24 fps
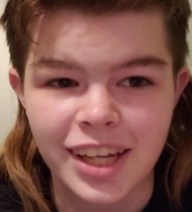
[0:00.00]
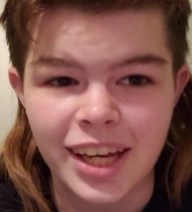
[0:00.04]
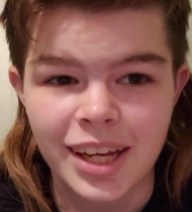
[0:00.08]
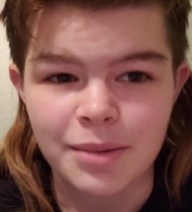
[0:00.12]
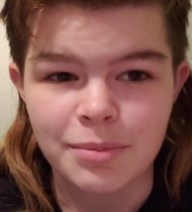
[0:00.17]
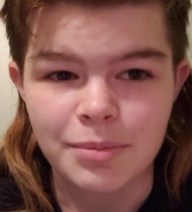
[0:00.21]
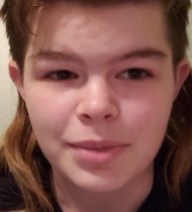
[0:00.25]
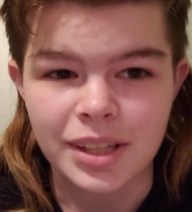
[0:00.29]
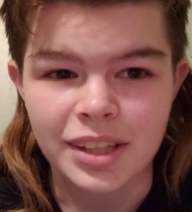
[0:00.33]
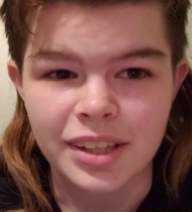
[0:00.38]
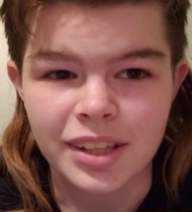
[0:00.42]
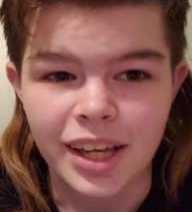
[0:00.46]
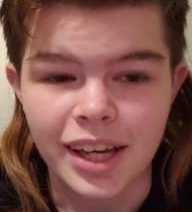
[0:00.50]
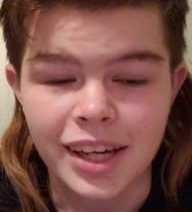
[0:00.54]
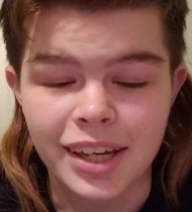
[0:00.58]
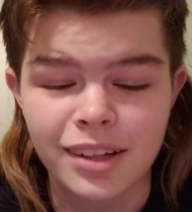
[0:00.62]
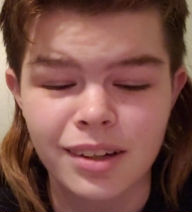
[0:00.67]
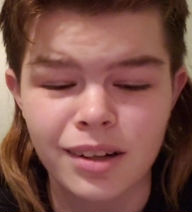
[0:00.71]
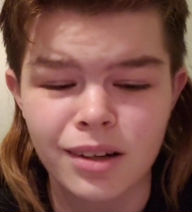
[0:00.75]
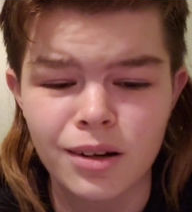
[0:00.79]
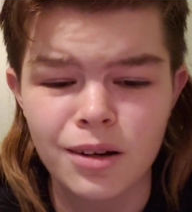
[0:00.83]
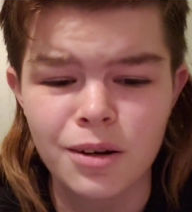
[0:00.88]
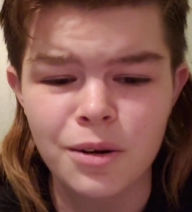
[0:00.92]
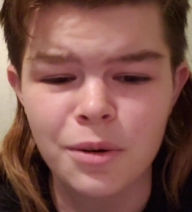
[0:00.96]
and be like,
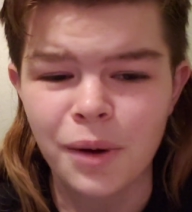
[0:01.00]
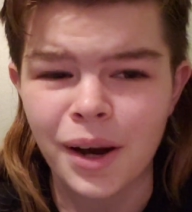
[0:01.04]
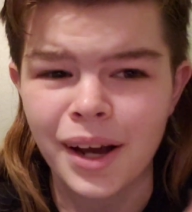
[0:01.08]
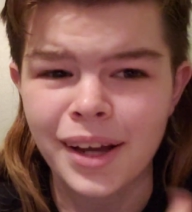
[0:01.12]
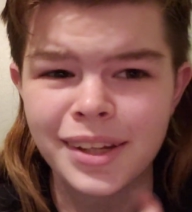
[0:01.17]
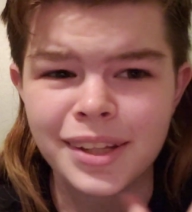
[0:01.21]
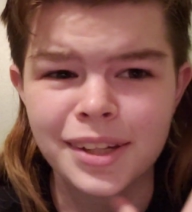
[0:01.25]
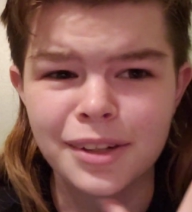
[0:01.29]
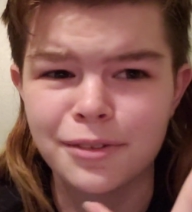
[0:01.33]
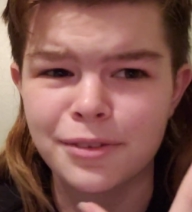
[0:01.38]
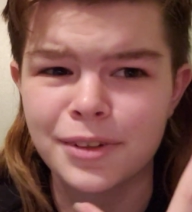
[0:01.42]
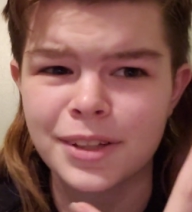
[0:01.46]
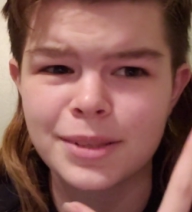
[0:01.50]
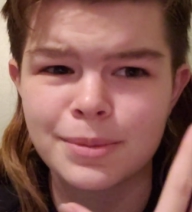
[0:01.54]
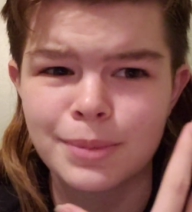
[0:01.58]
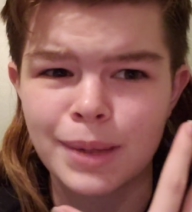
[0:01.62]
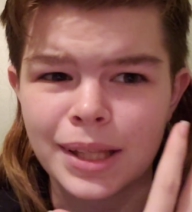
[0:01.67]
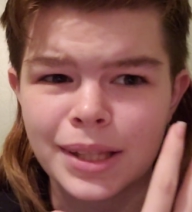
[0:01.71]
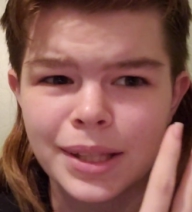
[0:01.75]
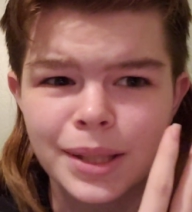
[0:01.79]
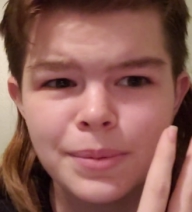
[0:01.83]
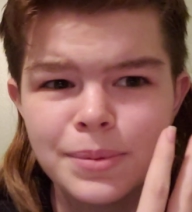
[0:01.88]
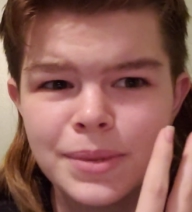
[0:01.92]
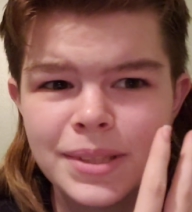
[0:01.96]
oh, I need to fix
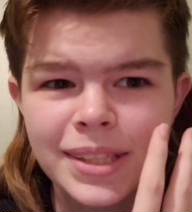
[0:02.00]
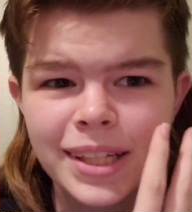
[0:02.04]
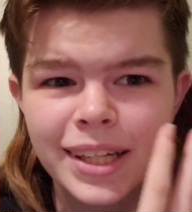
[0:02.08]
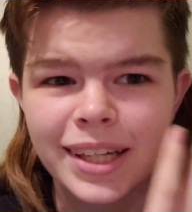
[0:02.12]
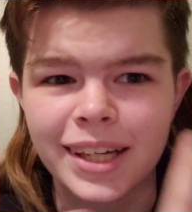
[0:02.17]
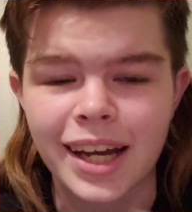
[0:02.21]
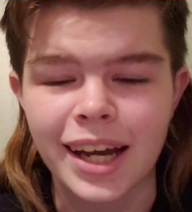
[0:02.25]
my lipstick.